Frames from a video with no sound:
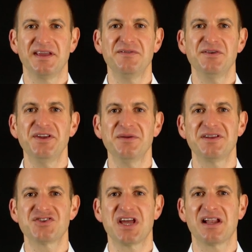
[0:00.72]
If you're here on
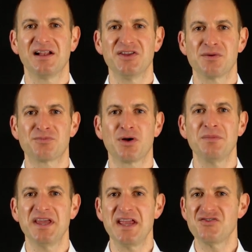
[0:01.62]
the channel, you're
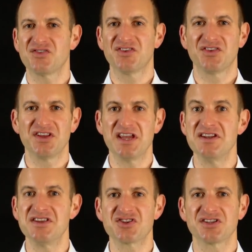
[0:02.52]
probably interested
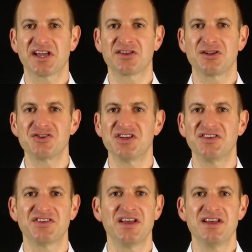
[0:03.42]
in digital
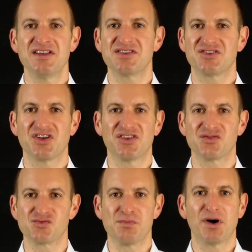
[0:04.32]
technologies such
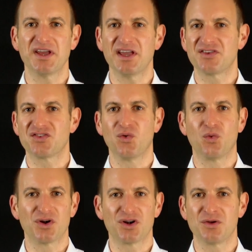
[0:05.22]
as robotics
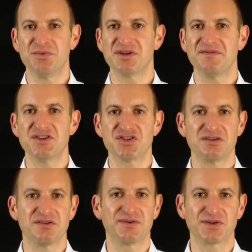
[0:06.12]
or computer
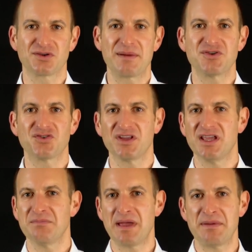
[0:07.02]
vision,
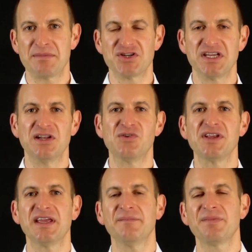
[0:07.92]
photogrammetry, maybe machine
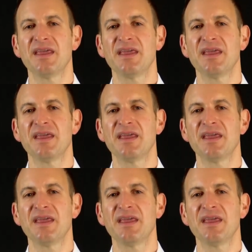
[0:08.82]
learning.